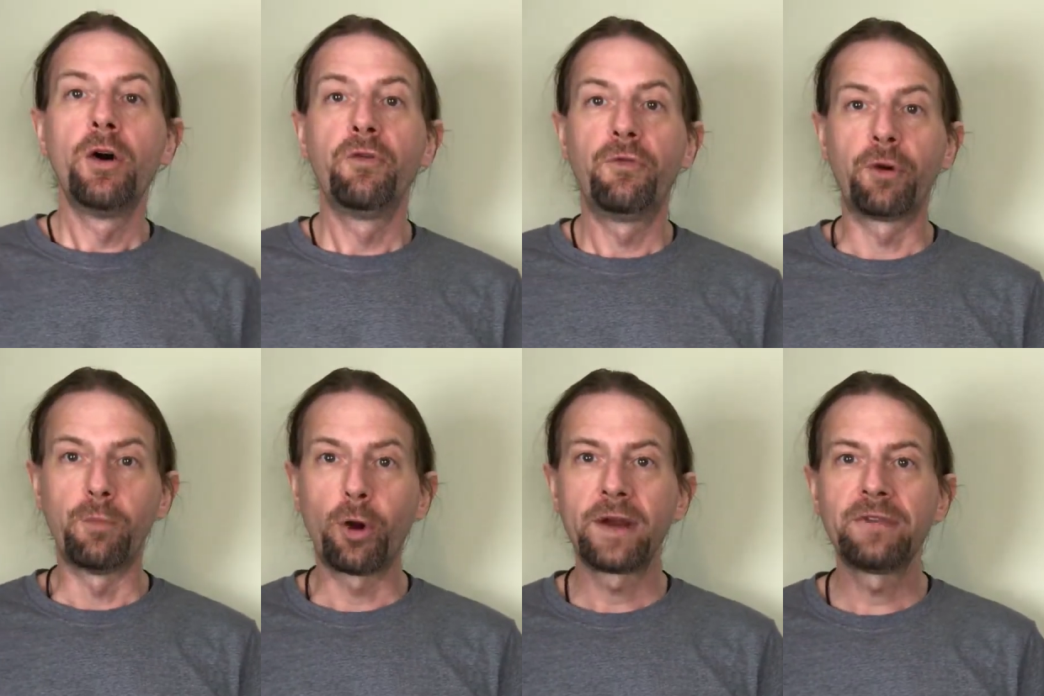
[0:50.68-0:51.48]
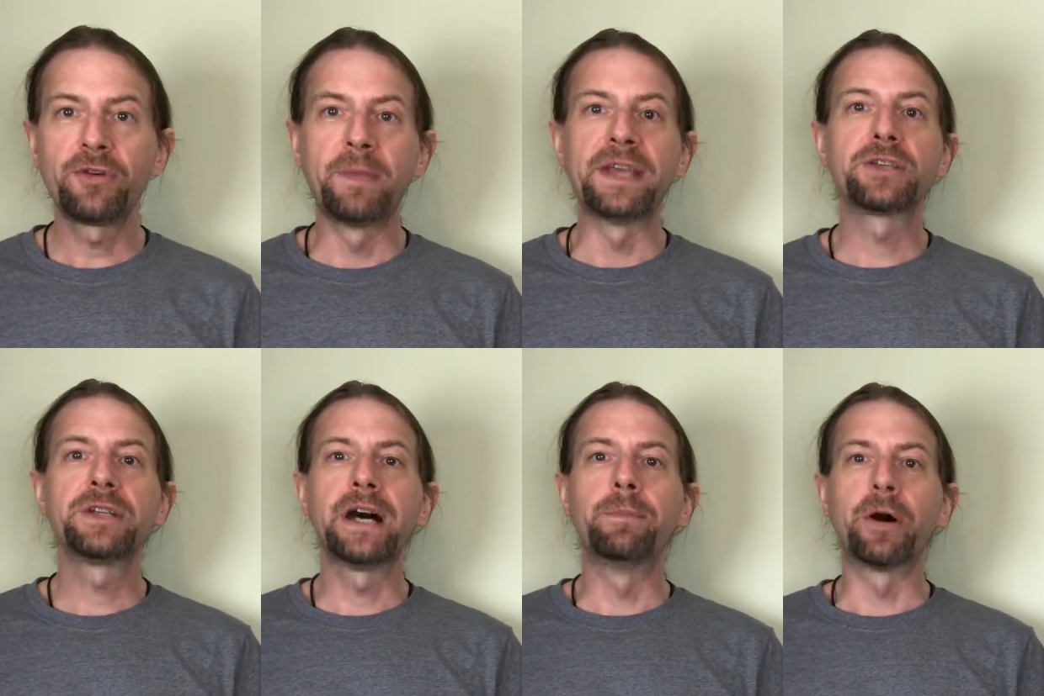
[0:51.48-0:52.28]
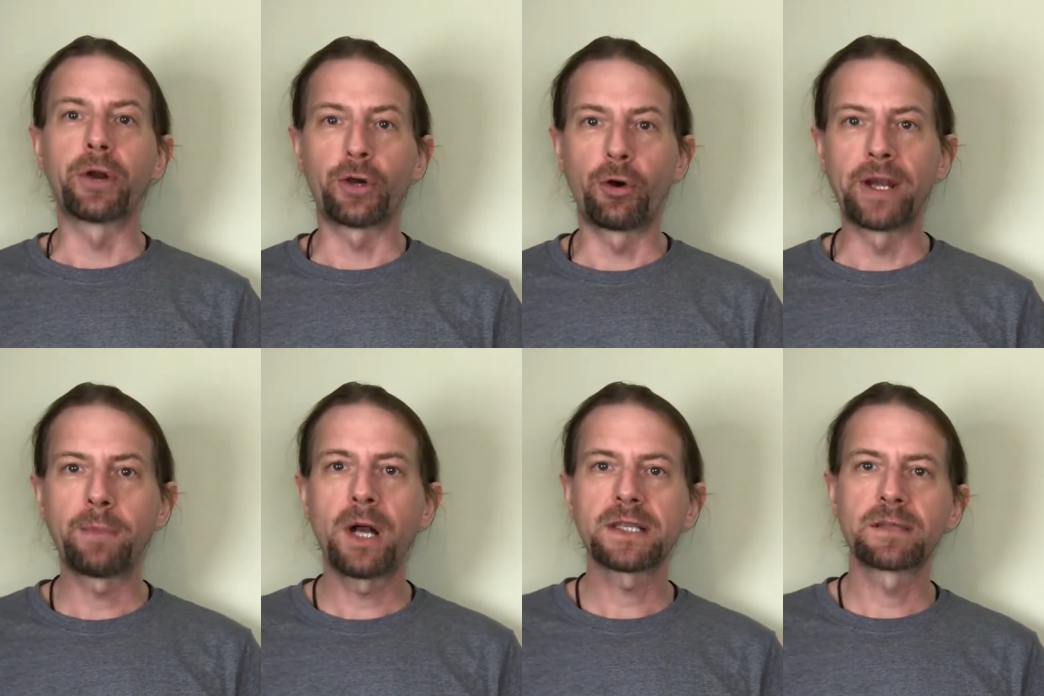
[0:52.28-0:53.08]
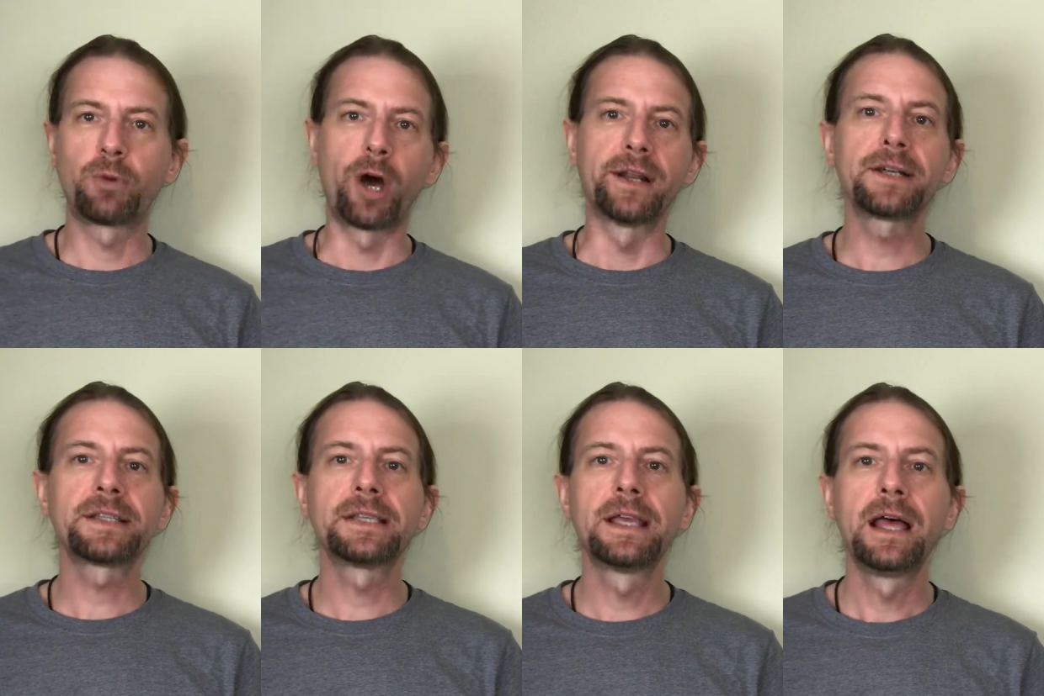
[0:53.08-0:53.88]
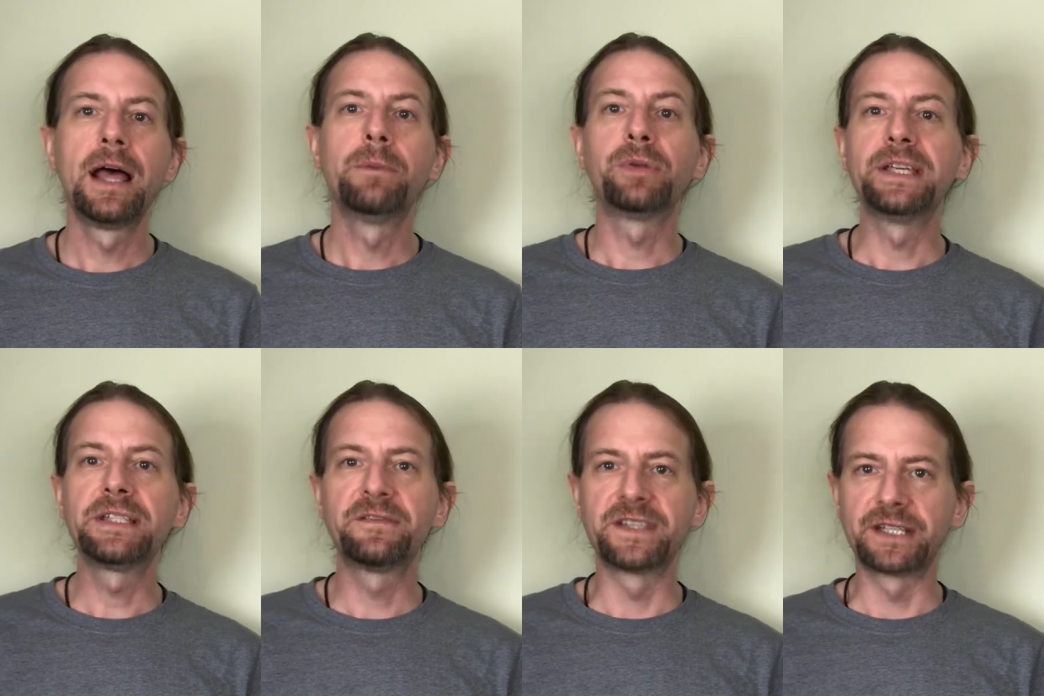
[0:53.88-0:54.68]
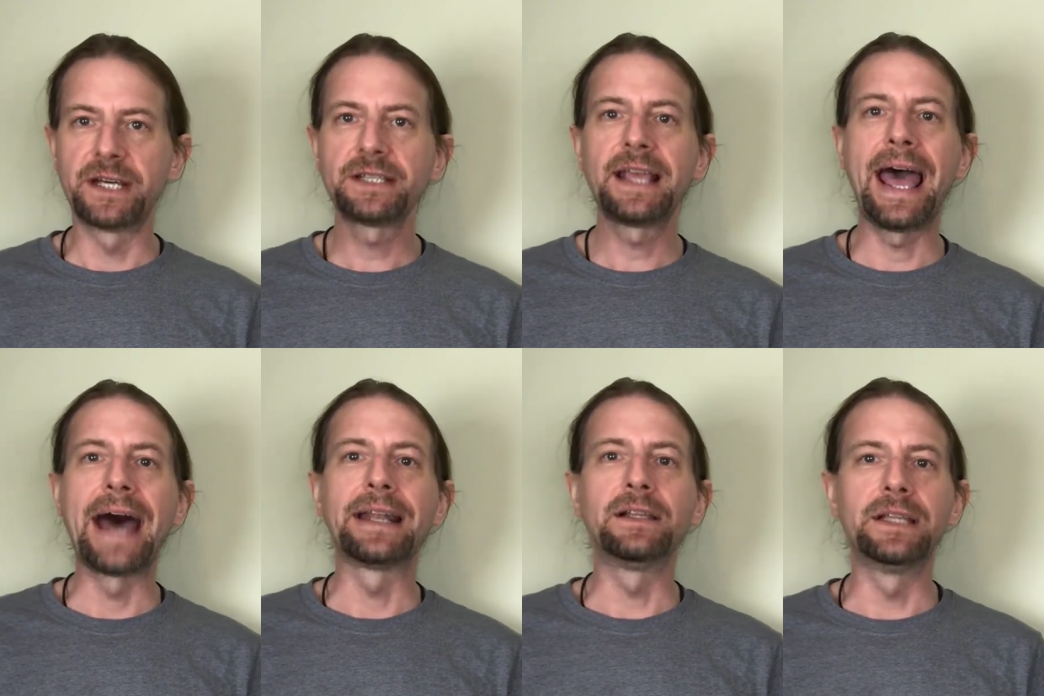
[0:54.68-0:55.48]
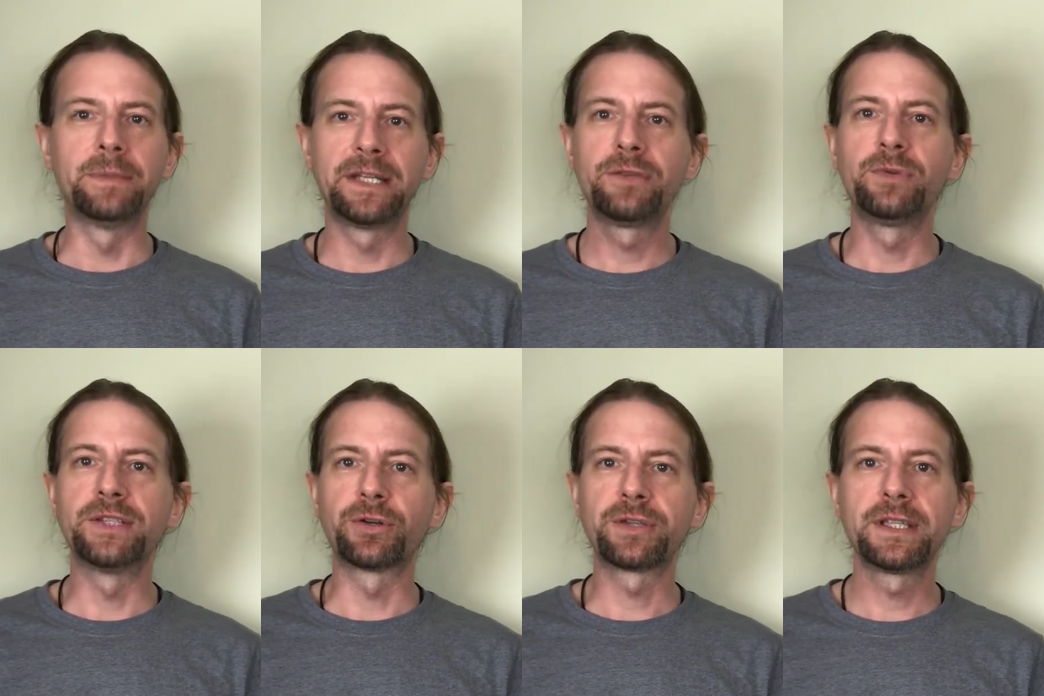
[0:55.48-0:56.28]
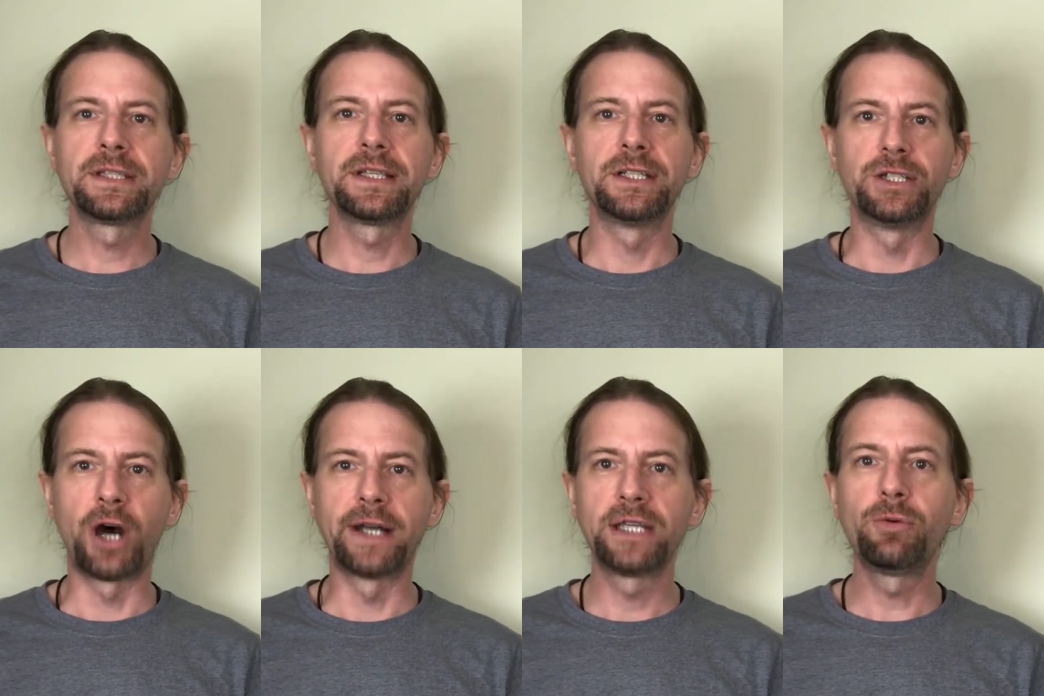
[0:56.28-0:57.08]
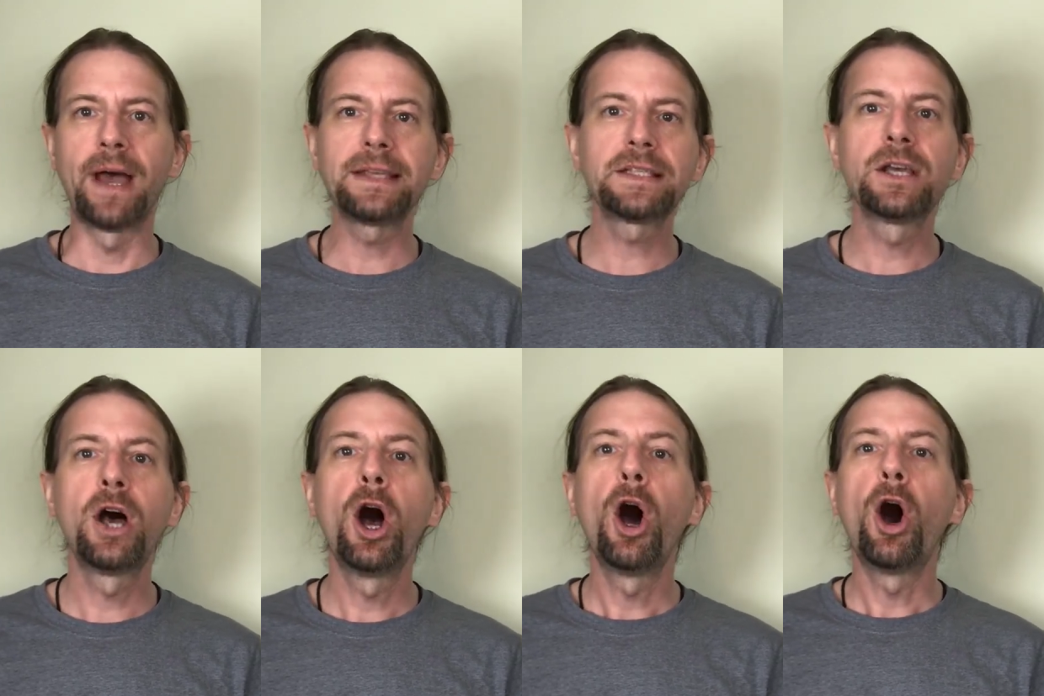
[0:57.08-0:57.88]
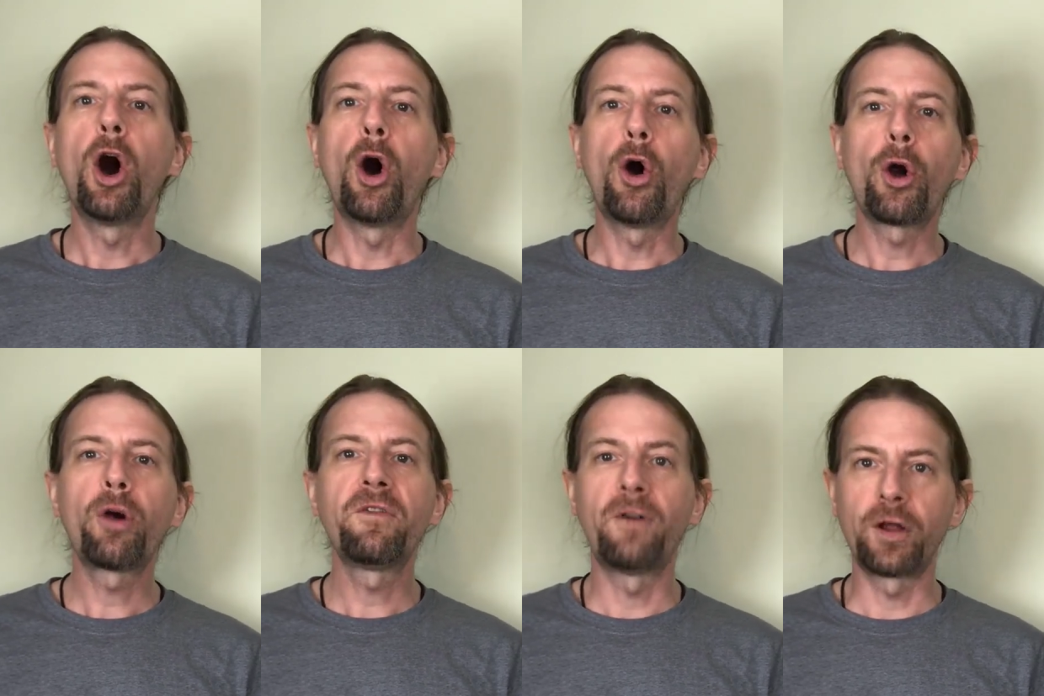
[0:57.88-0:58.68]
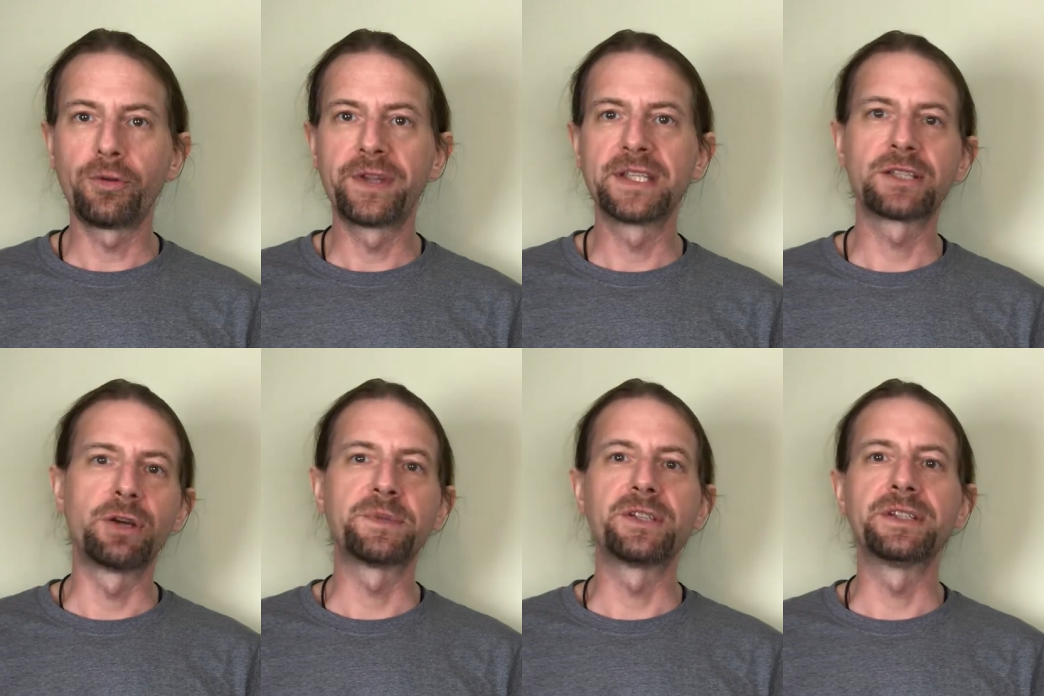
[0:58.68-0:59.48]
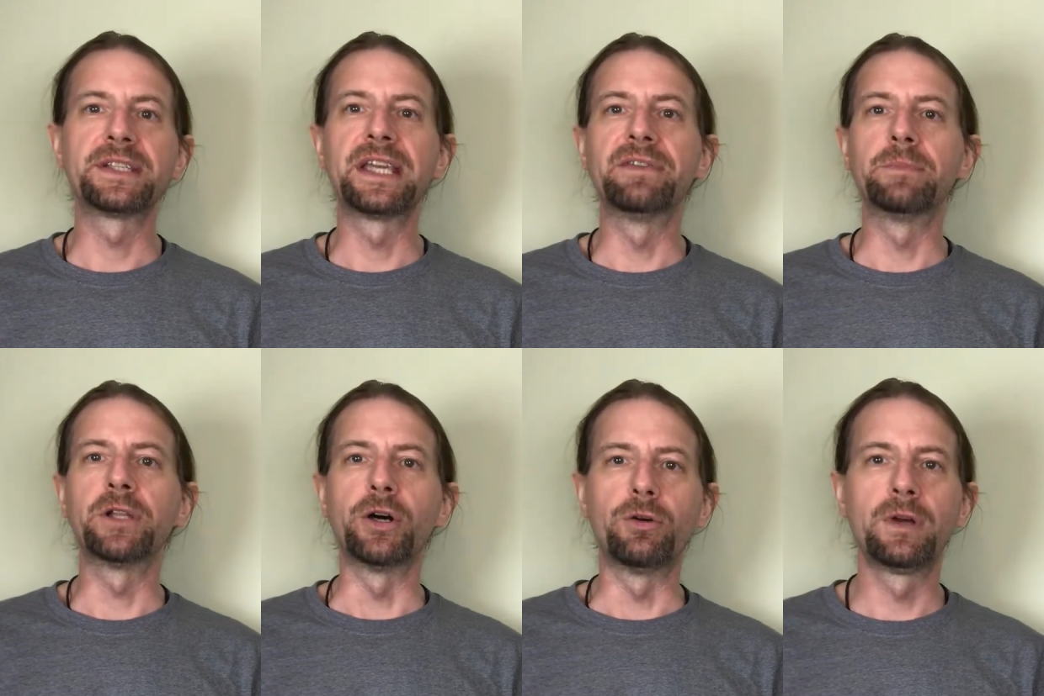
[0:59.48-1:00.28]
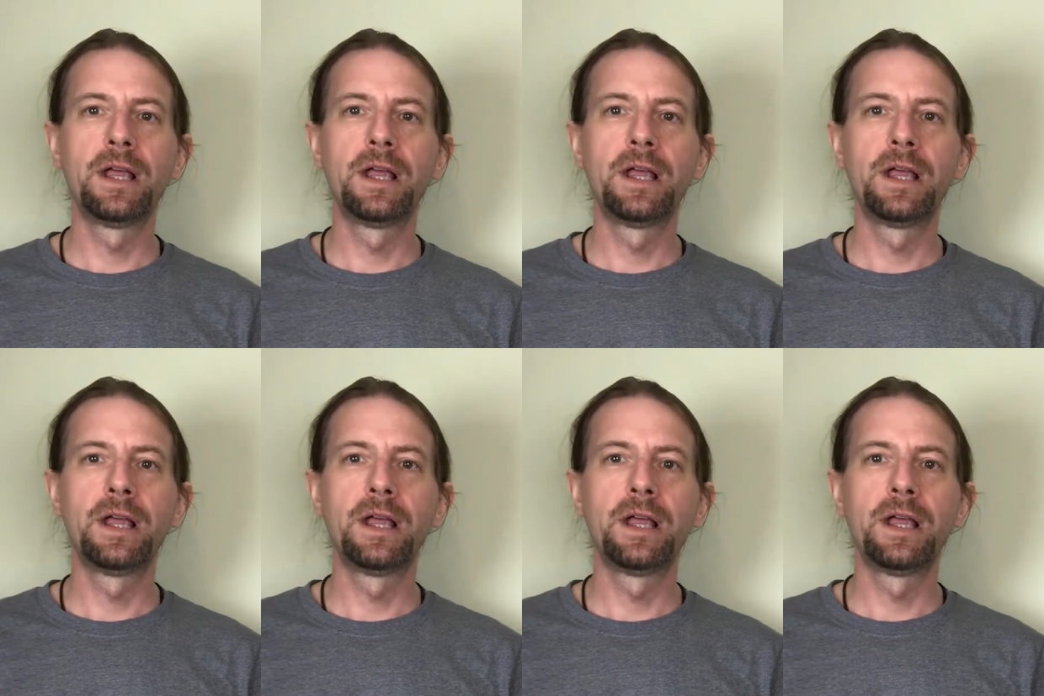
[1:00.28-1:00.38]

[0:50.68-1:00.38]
For more information about our Coinbox products, please visit us at limitedresources.us or follow the descriptions given below.